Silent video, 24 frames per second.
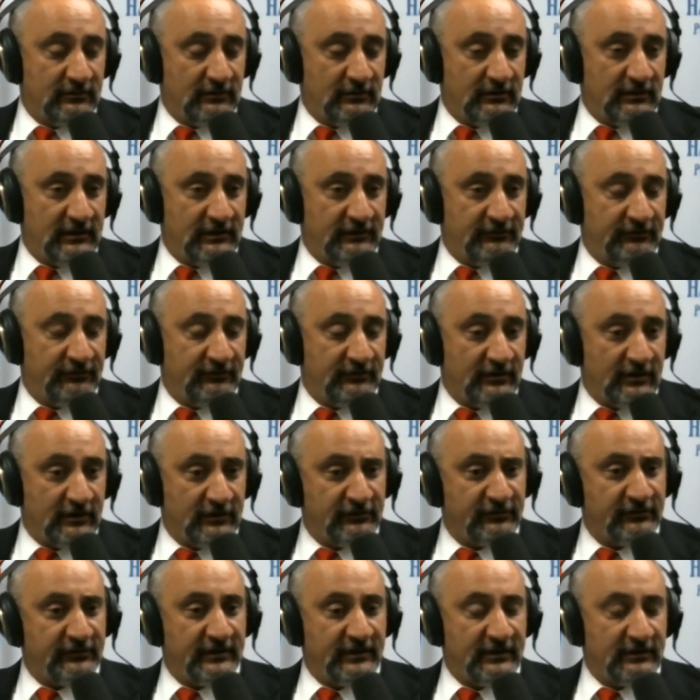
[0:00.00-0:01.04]
it's not
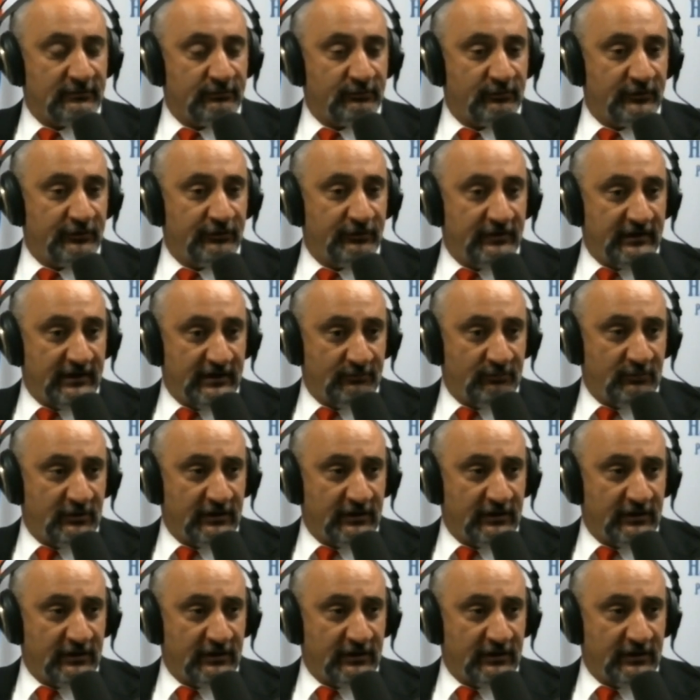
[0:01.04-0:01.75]
going to help when you have